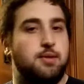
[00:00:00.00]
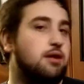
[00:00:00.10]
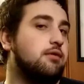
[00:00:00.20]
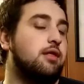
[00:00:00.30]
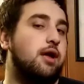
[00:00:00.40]

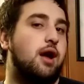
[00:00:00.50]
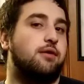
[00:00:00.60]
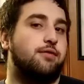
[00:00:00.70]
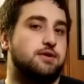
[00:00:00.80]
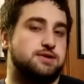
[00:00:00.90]
it really hard
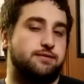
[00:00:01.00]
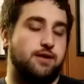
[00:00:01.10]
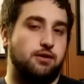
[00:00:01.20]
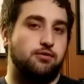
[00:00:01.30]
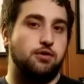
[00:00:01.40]
for us to
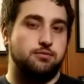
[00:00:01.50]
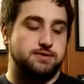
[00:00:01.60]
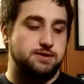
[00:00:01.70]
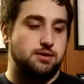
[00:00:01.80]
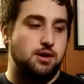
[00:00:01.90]
find
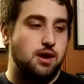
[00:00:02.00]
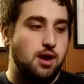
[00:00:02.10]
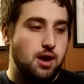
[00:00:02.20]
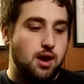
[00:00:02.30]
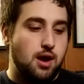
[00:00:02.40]
groups.
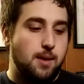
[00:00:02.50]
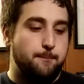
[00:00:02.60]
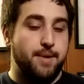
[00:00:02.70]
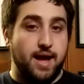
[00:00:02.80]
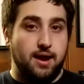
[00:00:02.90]

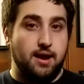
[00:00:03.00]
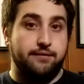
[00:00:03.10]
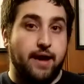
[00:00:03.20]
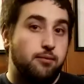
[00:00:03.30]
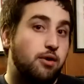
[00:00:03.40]
But if
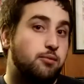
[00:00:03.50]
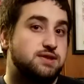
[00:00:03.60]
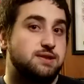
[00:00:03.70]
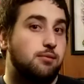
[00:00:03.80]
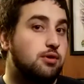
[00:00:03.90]
I went with
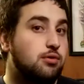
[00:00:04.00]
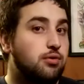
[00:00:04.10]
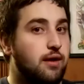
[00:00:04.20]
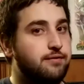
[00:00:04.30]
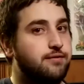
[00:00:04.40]
someone who
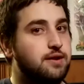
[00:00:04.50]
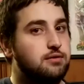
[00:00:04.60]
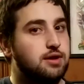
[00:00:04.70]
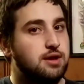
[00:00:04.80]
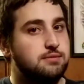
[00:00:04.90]
loved video
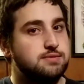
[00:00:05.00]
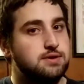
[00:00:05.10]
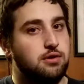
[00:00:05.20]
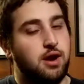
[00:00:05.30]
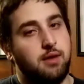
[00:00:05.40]

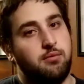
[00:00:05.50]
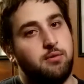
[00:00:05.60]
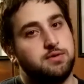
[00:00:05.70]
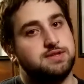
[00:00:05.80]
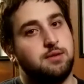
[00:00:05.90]
games, or I went
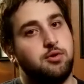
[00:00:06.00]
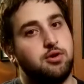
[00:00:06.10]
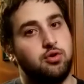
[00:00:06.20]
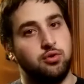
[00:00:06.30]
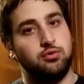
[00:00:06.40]
with someone
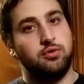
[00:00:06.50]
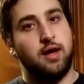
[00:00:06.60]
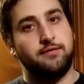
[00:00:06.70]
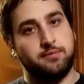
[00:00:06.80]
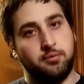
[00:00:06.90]
who
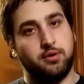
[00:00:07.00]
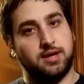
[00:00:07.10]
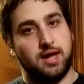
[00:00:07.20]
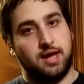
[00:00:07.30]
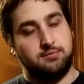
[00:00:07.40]
loved board
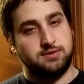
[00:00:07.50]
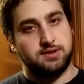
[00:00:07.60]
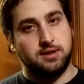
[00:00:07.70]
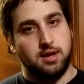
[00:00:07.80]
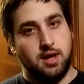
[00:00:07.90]

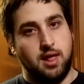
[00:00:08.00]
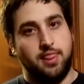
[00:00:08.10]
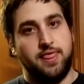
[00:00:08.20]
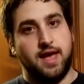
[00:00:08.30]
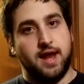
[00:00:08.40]
games,
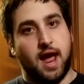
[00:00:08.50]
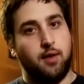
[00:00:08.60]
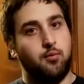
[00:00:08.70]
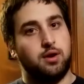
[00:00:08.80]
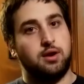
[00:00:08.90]
then I
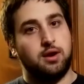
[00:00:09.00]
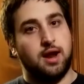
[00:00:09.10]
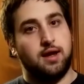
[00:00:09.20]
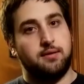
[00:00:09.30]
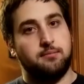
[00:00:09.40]
wouldn't
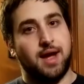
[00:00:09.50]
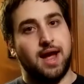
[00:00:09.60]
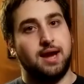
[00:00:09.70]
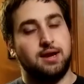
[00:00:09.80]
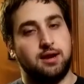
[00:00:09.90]
have
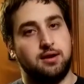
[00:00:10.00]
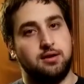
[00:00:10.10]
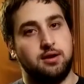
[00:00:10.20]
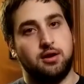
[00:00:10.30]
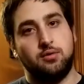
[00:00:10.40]
minded,
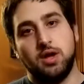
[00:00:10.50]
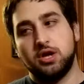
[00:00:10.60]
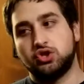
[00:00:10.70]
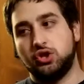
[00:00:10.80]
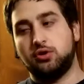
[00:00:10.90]
you know,
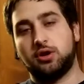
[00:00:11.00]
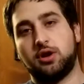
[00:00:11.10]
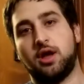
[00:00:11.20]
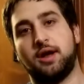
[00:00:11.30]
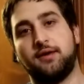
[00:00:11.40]
she could have
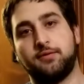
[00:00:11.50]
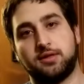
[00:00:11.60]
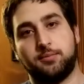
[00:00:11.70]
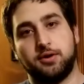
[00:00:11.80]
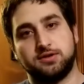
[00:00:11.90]
gone off with the
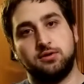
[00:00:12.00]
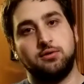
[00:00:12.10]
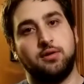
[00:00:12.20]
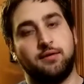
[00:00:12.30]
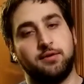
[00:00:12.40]
person who
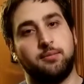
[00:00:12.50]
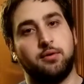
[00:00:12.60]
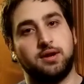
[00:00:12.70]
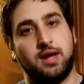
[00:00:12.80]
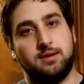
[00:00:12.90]
loved the
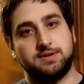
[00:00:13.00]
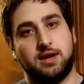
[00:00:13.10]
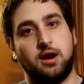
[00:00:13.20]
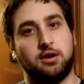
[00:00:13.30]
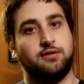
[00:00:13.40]
board games and
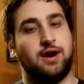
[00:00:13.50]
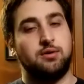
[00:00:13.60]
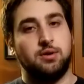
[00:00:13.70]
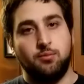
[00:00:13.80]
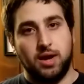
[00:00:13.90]
hung
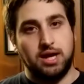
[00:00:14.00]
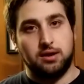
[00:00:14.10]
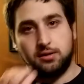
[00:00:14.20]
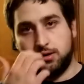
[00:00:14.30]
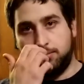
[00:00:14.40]
around and waited a
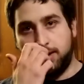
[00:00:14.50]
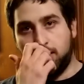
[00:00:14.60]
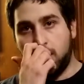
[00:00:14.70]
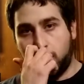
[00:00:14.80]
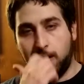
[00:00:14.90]
little bit
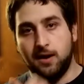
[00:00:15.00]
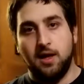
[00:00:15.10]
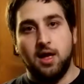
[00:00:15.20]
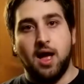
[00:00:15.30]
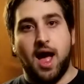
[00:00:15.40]
longer.
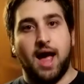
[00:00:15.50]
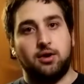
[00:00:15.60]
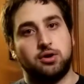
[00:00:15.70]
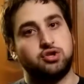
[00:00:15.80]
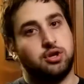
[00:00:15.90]
I
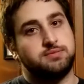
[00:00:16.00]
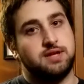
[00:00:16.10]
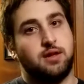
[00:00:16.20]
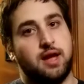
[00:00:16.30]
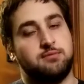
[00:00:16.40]
could have jumped
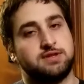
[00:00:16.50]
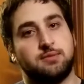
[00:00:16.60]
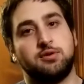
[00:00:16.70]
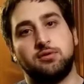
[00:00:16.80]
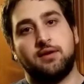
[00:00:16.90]
in line with
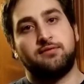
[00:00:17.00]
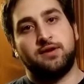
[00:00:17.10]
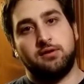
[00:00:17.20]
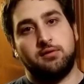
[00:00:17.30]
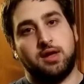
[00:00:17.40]
someone who loved
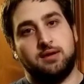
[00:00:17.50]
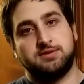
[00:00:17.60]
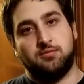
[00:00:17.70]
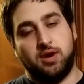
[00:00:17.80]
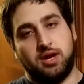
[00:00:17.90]
video games
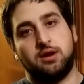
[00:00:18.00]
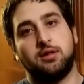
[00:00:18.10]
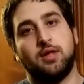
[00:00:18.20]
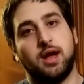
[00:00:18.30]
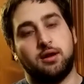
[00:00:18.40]
and waited in
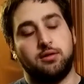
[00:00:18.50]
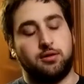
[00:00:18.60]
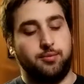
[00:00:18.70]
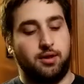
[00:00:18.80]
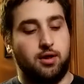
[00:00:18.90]
line a little
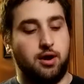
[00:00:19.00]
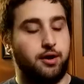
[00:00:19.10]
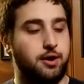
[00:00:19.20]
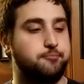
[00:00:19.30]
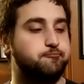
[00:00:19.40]
bit
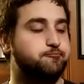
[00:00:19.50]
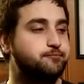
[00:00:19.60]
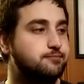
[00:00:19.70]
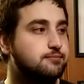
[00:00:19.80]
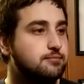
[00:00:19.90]
longer.
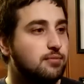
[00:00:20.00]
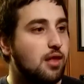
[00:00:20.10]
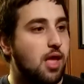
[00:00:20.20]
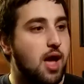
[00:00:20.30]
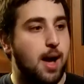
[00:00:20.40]

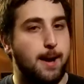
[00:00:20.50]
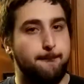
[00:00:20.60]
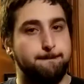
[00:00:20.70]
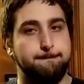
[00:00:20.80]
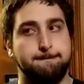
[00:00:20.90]

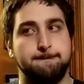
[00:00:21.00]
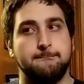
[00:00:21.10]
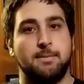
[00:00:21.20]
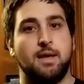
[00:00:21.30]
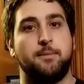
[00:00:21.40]
Um,
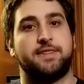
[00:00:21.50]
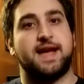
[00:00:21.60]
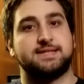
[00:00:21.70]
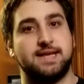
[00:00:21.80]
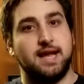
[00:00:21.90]
but
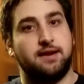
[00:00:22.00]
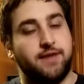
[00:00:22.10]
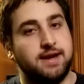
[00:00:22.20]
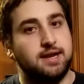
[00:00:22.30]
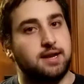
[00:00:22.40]
that said, if
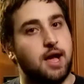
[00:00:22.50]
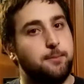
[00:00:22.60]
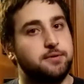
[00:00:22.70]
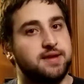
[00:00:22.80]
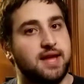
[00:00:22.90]
I did a
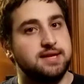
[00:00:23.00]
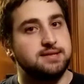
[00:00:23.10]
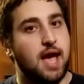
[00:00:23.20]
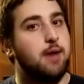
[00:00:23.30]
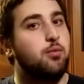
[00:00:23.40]
couple days,
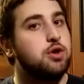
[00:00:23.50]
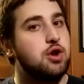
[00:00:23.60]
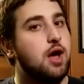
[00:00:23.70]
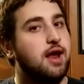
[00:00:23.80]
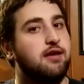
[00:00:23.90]
I would
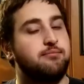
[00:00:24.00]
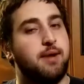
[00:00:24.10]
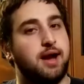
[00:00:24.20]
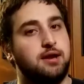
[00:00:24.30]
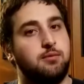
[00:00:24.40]
not have
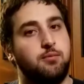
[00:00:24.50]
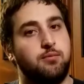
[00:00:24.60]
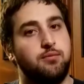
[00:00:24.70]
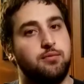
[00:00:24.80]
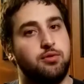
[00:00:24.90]
minded
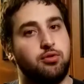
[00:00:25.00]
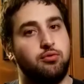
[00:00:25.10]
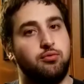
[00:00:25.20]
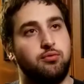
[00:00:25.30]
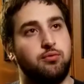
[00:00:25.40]

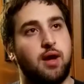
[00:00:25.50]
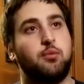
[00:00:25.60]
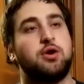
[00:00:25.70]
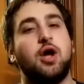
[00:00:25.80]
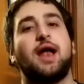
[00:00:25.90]
to, I
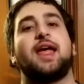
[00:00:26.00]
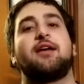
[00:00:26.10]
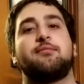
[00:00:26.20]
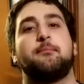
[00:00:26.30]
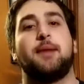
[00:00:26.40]
would not
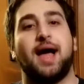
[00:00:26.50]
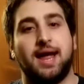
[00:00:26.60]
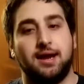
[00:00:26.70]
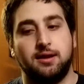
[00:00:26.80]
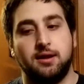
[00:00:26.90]
have
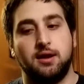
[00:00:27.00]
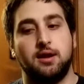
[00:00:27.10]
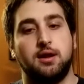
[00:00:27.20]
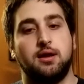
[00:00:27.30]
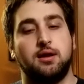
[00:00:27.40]
mind,
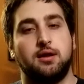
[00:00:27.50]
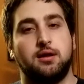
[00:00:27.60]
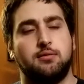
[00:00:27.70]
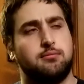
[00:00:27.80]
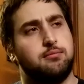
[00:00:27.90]

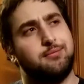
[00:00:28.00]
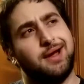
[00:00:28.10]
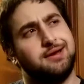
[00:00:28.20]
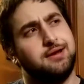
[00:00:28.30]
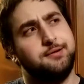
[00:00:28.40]

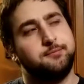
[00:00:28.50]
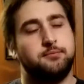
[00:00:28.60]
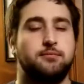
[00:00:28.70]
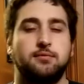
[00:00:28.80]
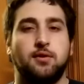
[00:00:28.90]
minded?
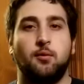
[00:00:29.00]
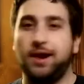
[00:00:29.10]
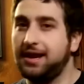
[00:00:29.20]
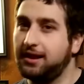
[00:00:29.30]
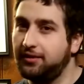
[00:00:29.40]

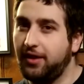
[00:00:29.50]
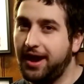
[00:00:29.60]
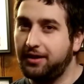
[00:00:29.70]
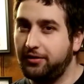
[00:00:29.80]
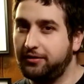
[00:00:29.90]
Waiting in
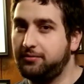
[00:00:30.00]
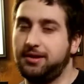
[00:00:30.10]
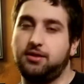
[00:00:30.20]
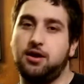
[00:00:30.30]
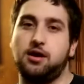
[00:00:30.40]
line a little
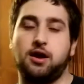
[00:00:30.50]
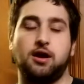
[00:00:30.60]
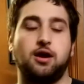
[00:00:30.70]
bit longer.